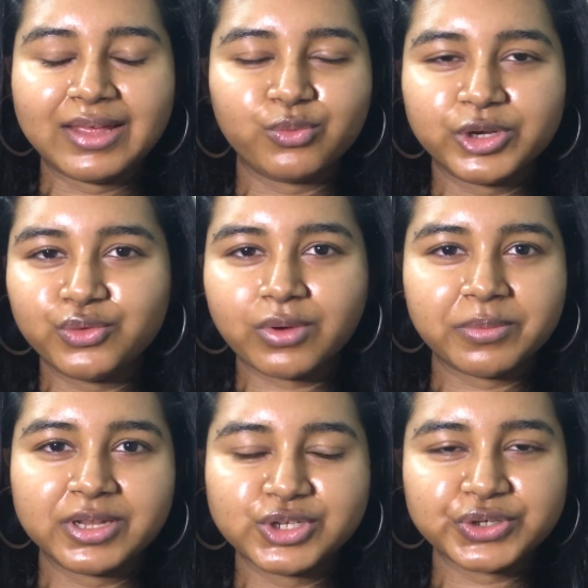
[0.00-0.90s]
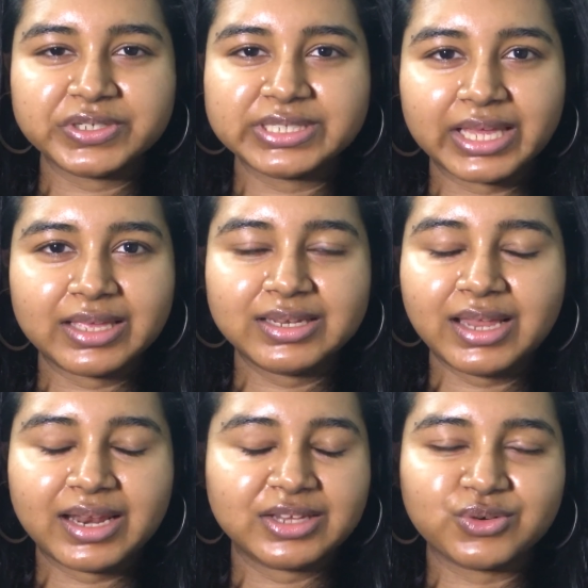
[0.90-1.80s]
when you rub it into your skin,
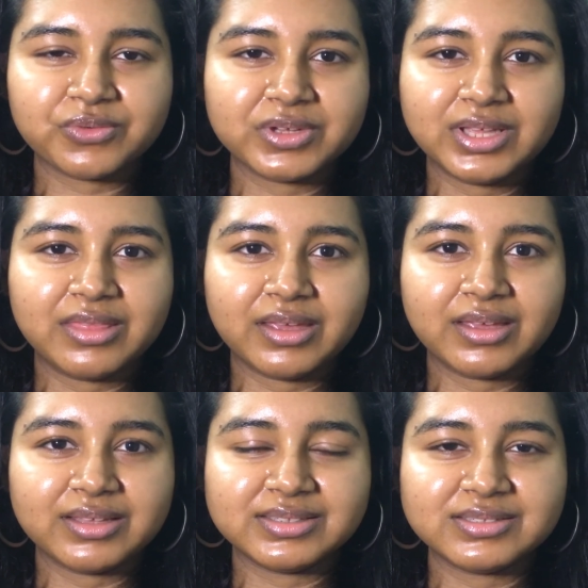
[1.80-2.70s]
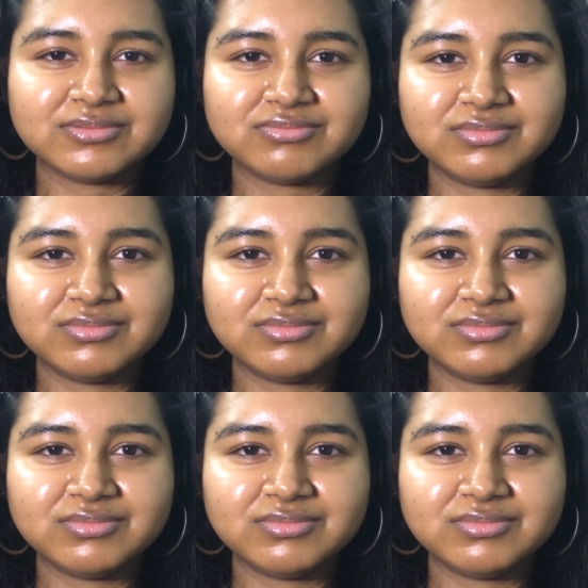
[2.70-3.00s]
and I don't really think it's,